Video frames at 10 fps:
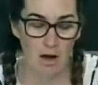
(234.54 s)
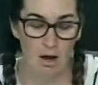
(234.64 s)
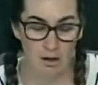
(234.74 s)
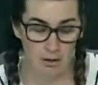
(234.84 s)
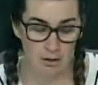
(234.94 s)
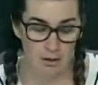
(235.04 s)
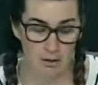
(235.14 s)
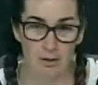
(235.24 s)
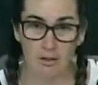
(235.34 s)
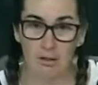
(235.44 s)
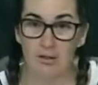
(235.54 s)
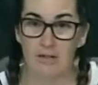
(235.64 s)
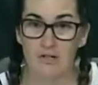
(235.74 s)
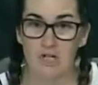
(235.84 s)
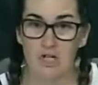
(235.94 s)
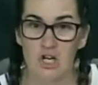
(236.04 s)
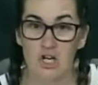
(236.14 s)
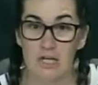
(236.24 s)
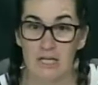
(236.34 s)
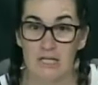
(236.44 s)
our
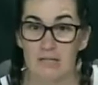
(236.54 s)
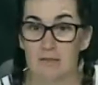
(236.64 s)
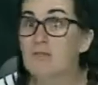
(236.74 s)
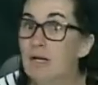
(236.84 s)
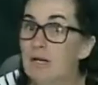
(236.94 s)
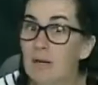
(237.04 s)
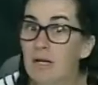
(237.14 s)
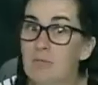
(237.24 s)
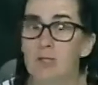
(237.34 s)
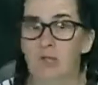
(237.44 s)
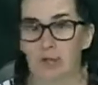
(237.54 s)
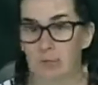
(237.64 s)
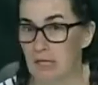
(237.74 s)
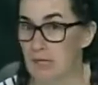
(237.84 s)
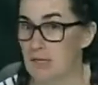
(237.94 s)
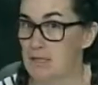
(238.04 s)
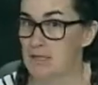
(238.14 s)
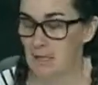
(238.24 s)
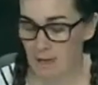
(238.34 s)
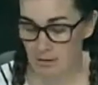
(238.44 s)
lecture is still stuck on my computer,
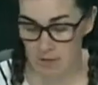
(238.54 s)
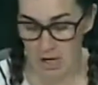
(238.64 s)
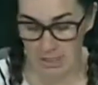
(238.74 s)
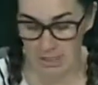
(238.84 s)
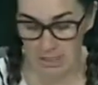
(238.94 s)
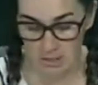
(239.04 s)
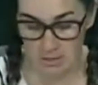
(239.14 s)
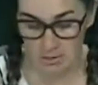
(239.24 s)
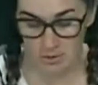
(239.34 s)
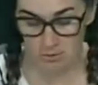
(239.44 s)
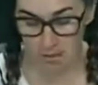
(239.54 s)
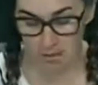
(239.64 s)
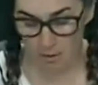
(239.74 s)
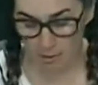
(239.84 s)
because I'm trying to get it so you can read the